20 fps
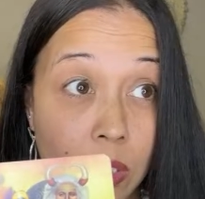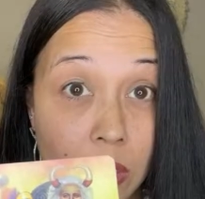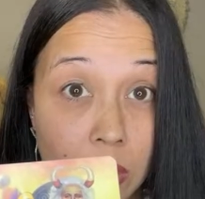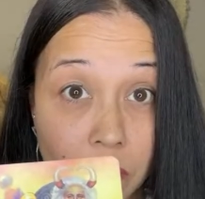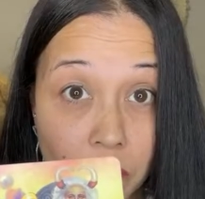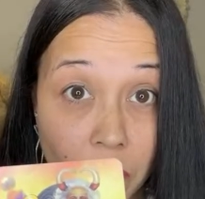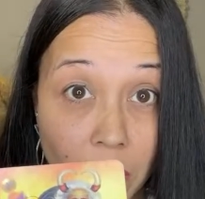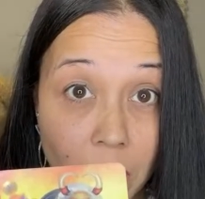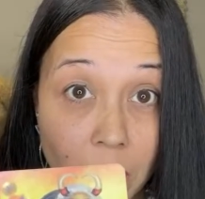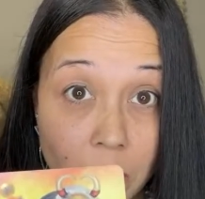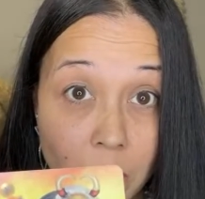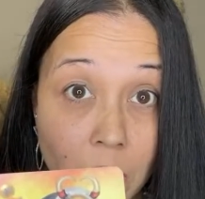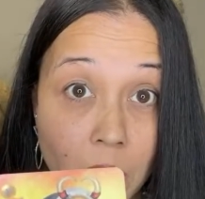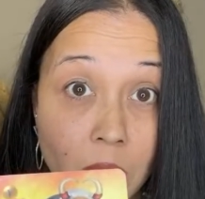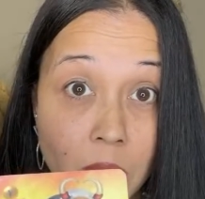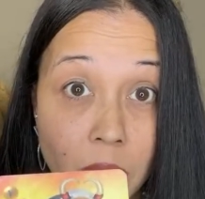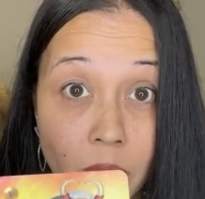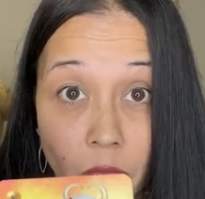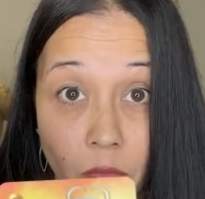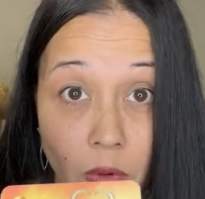family
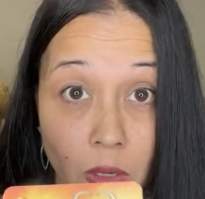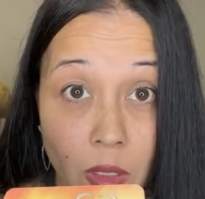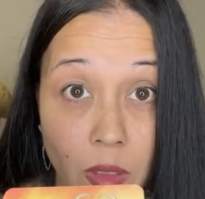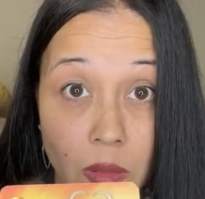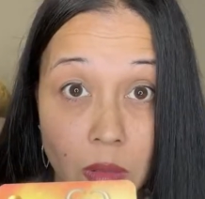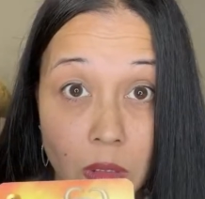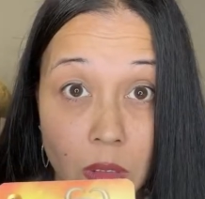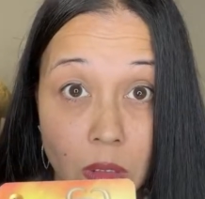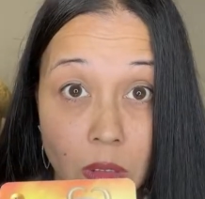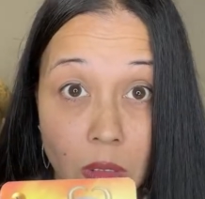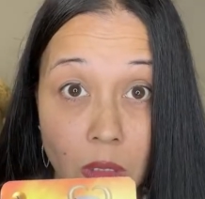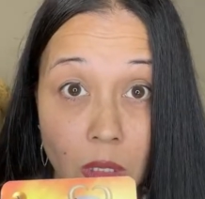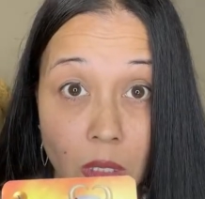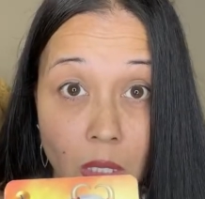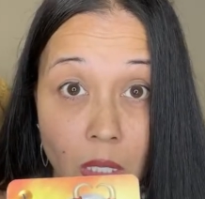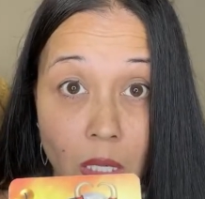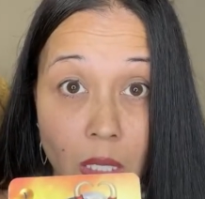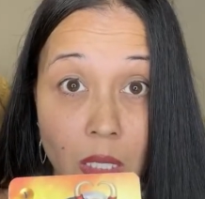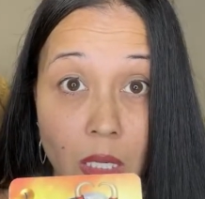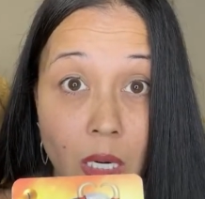and friends,
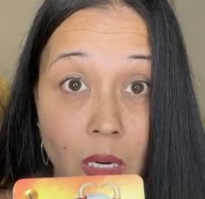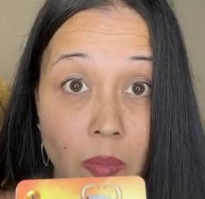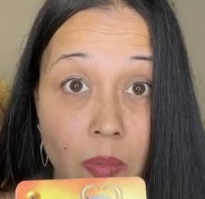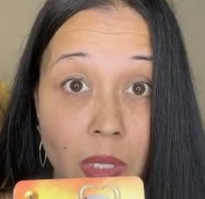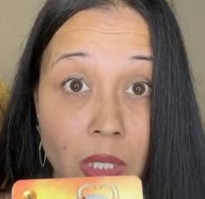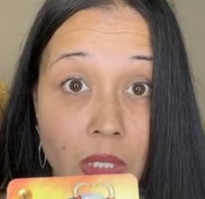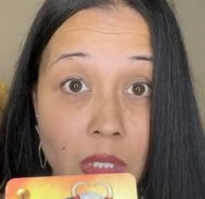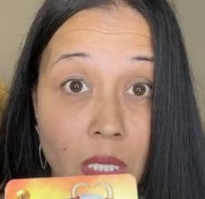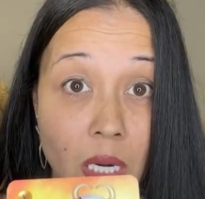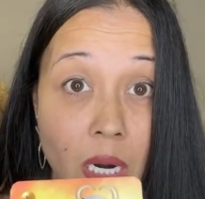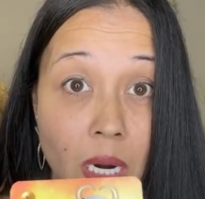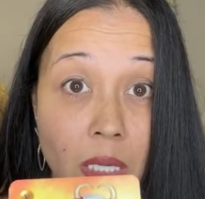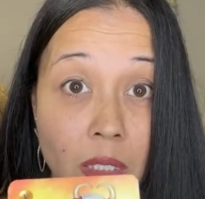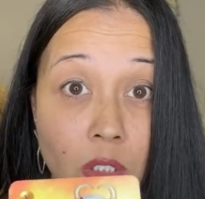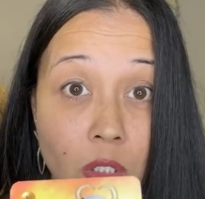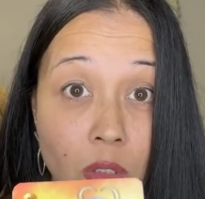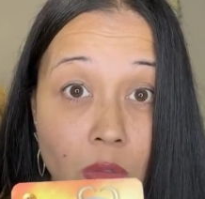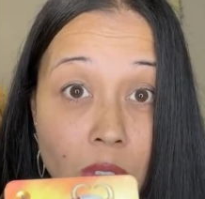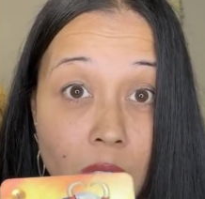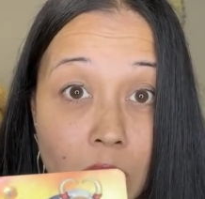and not be
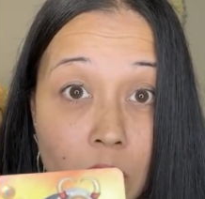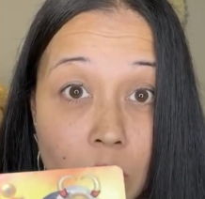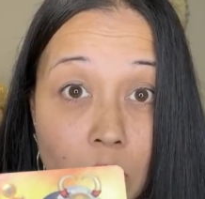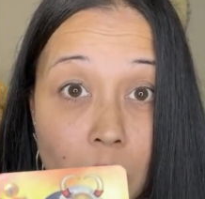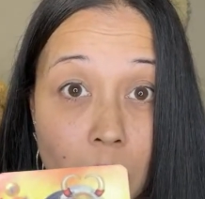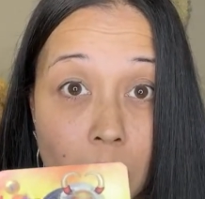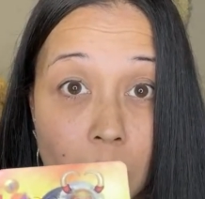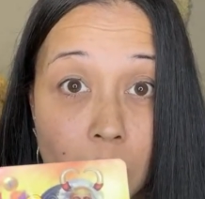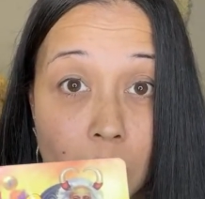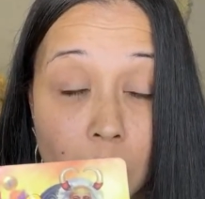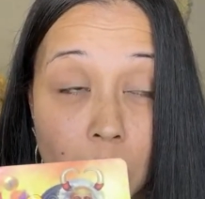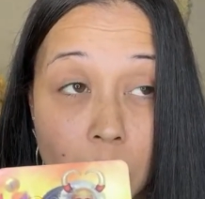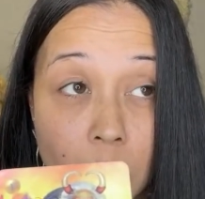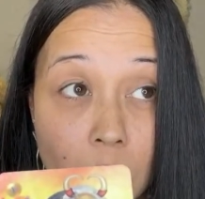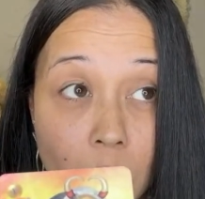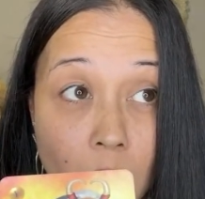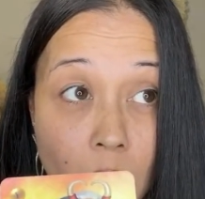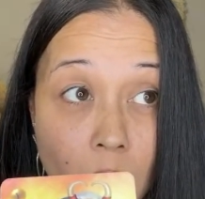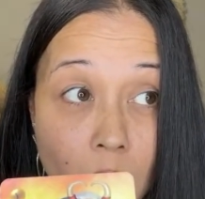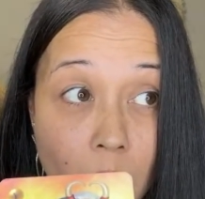tied to his
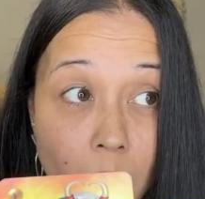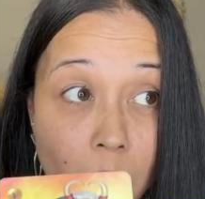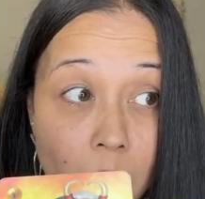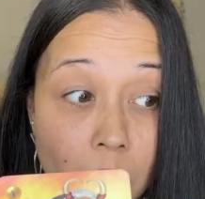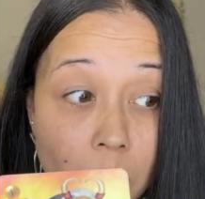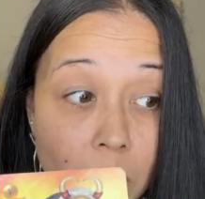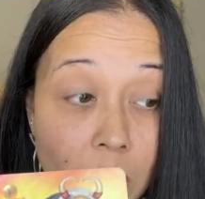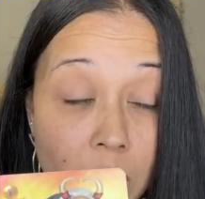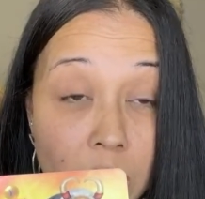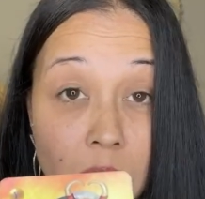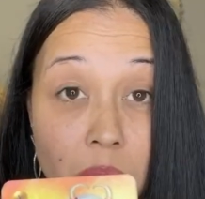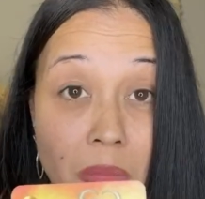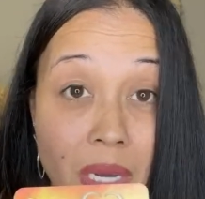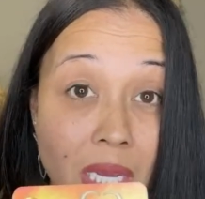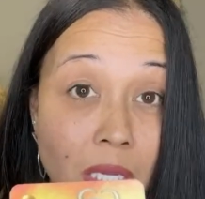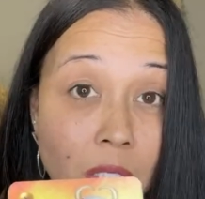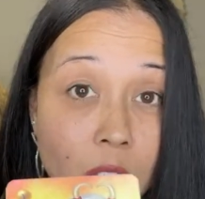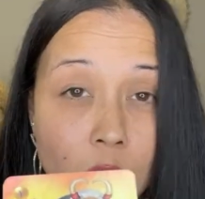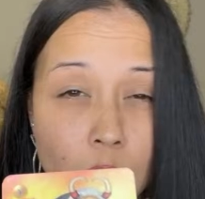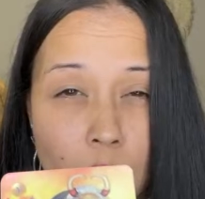
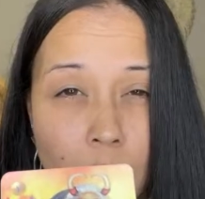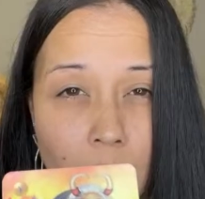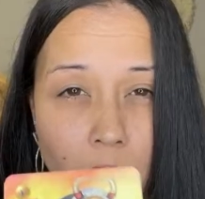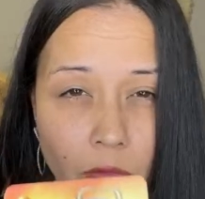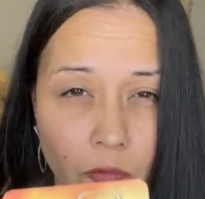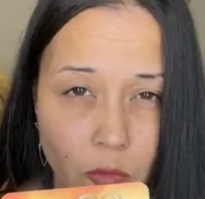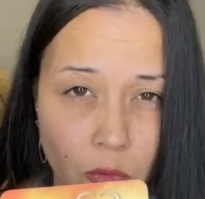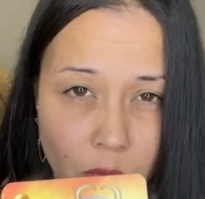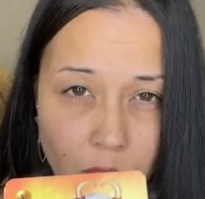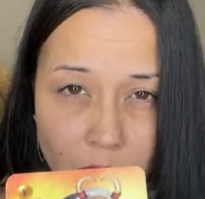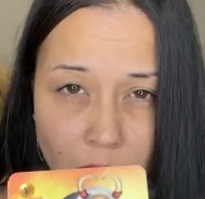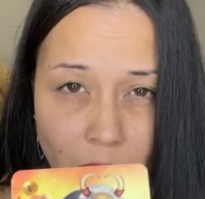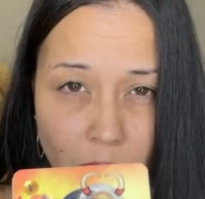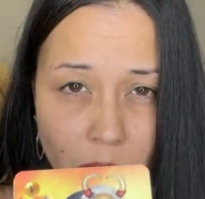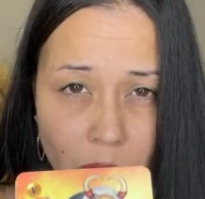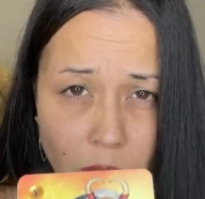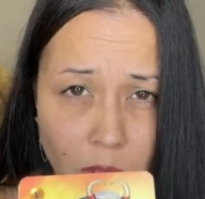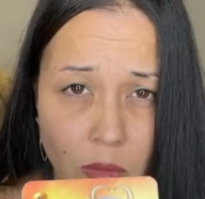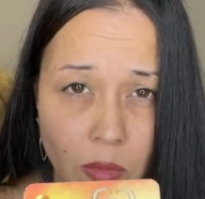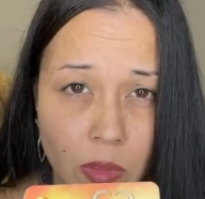mate
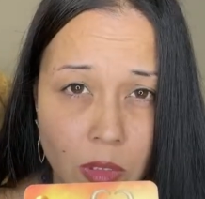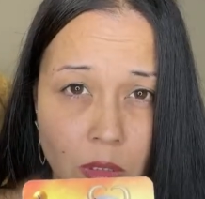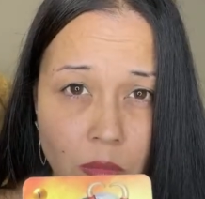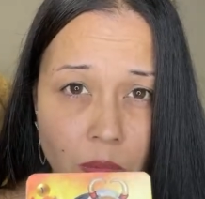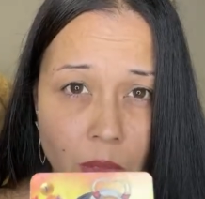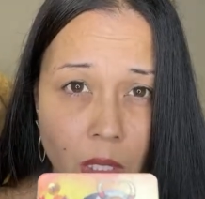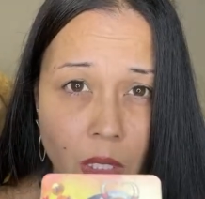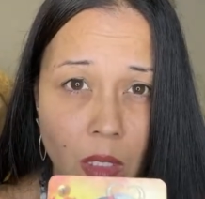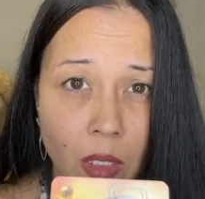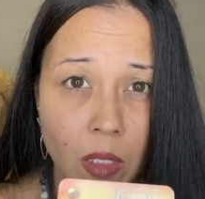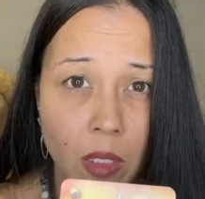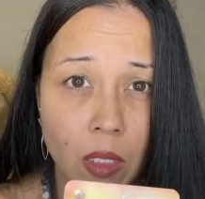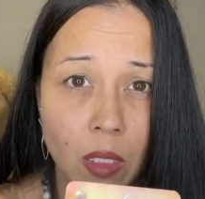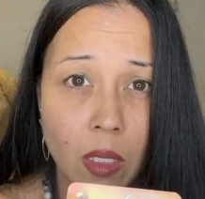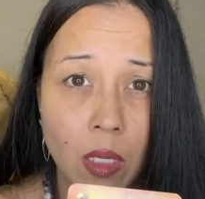24/7, so to speak.